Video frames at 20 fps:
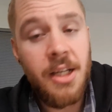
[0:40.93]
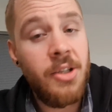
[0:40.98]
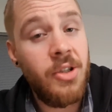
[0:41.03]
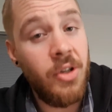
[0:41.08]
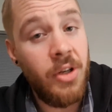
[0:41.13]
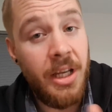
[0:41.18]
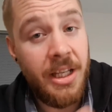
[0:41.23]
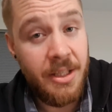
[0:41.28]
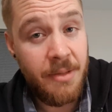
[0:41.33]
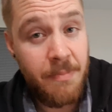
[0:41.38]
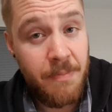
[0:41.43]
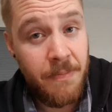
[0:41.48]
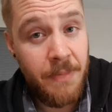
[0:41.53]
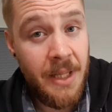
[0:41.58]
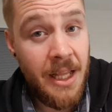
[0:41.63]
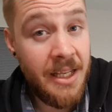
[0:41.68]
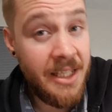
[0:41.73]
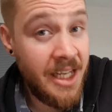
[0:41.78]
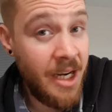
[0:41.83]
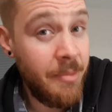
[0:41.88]
So
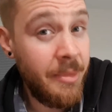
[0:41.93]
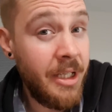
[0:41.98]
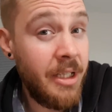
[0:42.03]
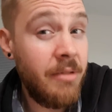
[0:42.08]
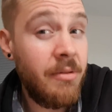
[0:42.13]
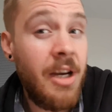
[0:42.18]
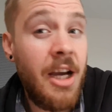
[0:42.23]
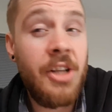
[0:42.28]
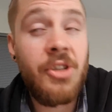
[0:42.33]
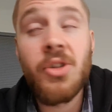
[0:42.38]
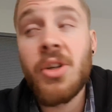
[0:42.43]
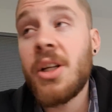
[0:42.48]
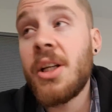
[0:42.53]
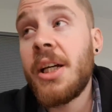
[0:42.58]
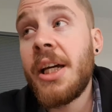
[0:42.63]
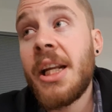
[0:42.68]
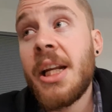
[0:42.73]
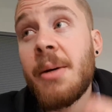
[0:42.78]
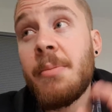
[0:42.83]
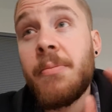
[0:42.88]
that's coming. I was going
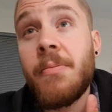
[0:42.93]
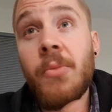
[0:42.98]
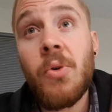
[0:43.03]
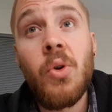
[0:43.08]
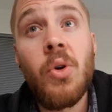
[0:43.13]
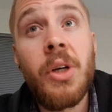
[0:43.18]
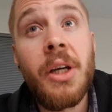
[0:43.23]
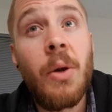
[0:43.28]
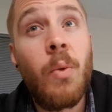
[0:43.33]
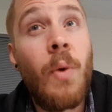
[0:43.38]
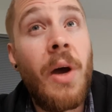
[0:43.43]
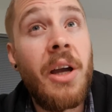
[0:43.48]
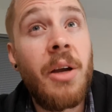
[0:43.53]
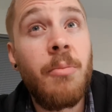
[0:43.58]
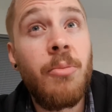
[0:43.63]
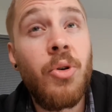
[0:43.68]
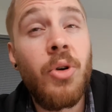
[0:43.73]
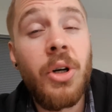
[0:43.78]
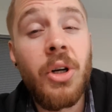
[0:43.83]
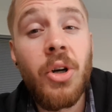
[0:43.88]
to hit up Luke at
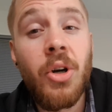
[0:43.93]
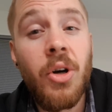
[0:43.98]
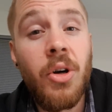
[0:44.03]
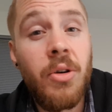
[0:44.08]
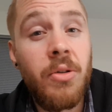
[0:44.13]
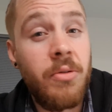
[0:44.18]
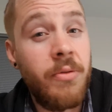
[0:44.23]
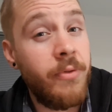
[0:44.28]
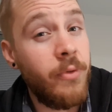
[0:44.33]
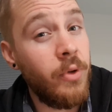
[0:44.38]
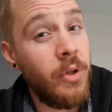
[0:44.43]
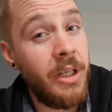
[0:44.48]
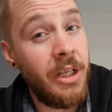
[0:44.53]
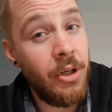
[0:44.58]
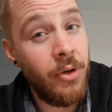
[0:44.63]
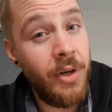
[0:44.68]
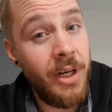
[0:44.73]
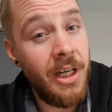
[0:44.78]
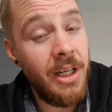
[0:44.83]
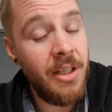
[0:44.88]
Wagon Brewing Co. for the
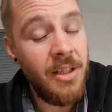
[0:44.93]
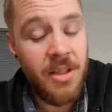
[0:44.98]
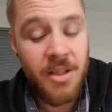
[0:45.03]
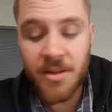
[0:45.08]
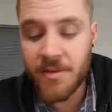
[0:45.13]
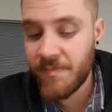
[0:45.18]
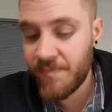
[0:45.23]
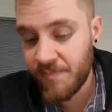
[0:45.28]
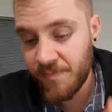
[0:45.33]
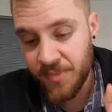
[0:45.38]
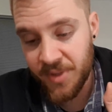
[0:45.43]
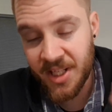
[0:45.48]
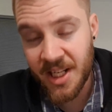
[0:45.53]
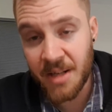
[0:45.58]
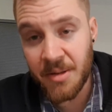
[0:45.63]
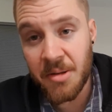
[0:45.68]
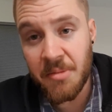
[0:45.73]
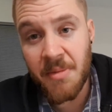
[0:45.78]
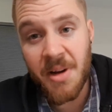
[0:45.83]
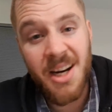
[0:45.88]
ingredients,
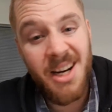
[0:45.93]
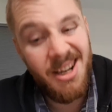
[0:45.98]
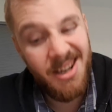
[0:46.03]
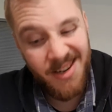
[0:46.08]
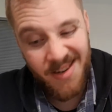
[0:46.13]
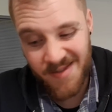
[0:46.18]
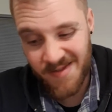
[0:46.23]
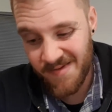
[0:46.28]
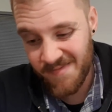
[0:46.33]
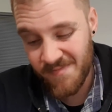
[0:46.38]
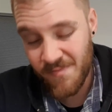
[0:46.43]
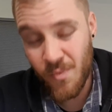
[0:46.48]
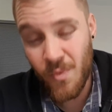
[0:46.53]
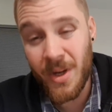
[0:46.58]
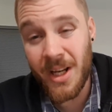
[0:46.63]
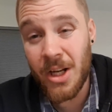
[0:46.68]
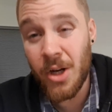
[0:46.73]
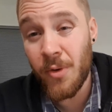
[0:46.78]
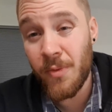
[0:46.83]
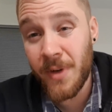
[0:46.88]
send in the money, and
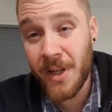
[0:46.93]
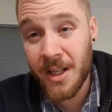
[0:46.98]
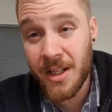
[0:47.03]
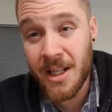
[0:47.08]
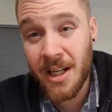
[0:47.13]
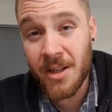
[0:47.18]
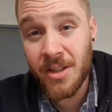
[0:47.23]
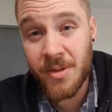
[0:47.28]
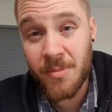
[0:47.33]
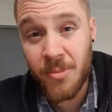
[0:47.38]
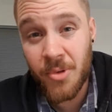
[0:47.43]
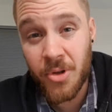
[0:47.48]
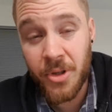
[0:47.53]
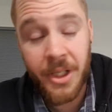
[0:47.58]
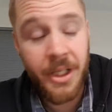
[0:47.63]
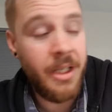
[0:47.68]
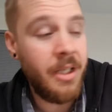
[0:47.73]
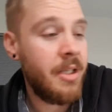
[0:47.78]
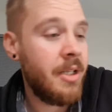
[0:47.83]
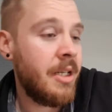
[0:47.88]
we can hopefully get down to
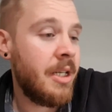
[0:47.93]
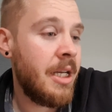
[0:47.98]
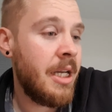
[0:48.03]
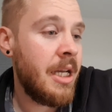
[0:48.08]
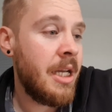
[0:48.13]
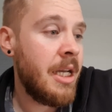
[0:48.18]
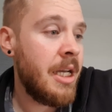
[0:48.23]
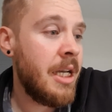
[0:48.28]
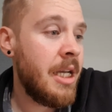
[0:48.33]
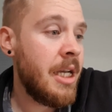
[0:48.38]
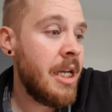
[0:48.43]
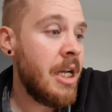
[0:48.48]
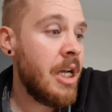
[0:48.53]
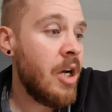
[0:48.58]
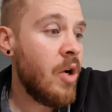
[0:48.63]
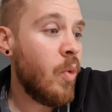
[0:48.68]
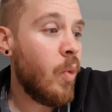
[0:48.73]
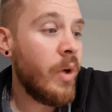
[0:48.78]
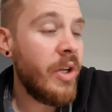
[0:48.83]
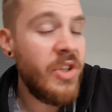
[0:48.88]
brewing.
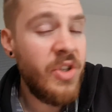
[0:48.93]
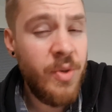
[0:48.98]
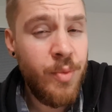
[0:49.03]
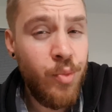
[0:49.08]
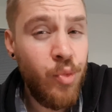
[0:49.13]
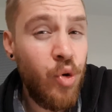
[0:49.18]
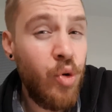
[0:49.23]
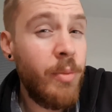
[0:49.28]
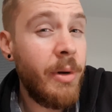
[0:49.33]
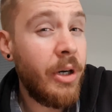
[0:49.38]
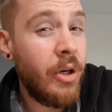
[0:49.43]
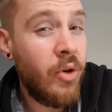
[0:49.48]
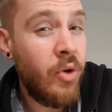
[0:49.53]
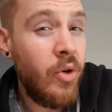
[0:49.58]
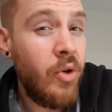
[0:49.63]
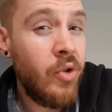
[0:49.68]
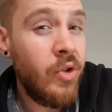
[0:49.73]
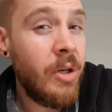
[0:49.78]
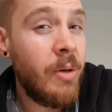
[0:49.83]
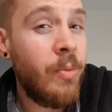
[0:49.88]
One small but
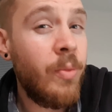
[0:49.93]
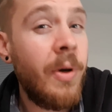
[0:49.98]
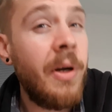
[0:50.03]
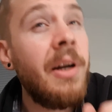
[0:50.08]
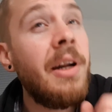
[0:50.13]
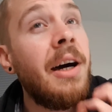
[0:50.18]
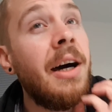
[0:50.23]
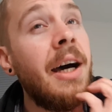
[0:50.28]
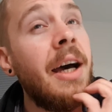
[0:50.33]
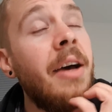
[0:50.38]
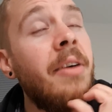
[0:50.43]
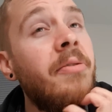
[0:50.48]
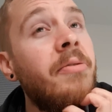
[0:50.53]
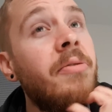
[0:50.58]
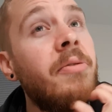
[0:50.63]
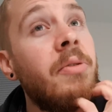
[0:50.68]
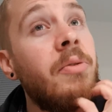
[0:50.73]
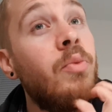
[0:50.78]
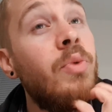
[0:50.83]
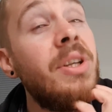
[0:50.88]
crucial upgrade I
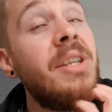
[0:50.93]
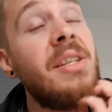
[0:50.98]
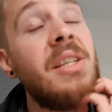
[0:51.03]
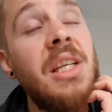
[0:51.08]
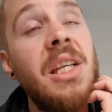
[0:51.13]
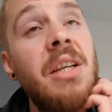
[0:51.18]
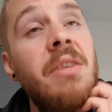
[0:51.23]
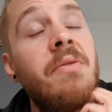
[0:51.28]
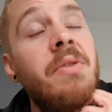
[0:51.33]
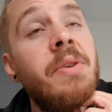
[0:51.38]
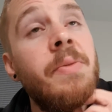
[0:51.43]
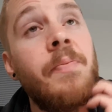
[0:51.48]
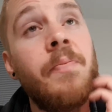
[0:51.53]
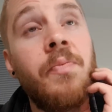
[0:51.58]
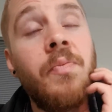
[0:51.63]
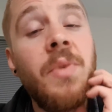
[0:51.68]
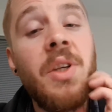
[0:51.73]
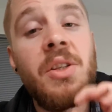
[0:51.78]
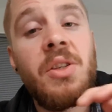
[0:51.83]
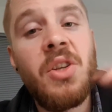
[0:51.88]
have received
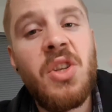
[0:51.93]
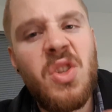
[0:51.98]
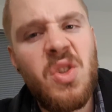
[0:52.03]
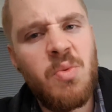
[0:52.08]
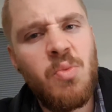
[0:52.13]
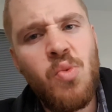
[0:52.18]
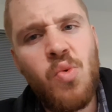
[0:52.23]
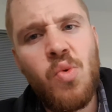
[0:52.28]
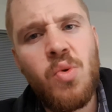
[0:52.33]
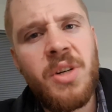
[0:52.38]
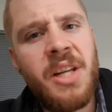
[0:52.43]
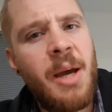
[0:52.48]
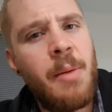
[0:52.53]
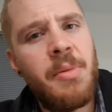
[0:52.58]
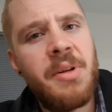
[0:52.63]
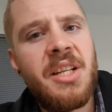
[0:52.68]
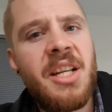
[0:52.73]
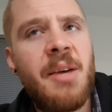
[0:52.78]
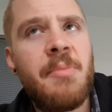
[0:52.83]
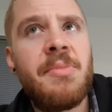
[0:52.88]
is a small
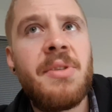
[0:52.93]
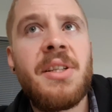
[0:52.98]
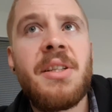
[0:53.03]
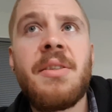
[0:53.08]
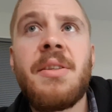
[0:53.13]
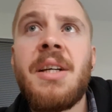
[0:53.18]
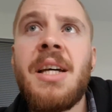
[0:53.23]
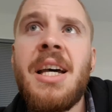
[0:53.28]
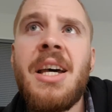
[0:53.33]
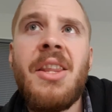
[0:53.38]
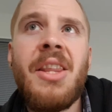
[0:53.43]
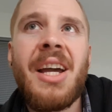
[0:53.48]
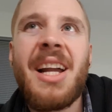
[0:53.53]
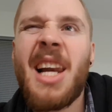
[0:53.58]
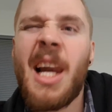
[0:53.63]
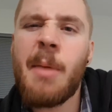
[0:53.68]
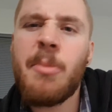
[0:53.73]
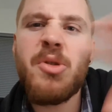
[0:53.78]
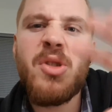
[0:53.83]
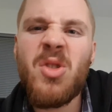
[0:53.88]
tap adapter that
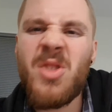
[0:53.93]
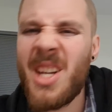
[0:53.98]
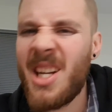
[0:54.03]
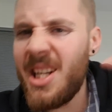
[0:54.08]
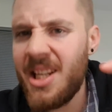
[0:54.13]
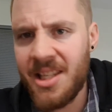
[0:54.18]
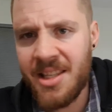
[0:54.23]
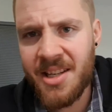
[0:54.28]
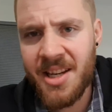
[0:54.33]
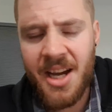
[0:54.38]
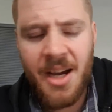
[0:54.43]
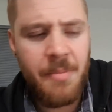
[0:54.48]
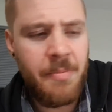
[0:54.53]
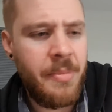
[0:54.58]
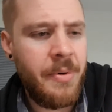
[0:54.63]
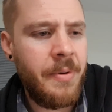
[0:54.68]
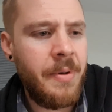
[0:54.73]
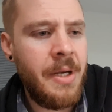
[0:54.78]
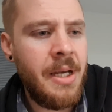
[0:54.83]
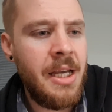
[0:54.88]
clamps onto any
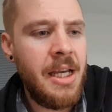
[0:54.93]
tap,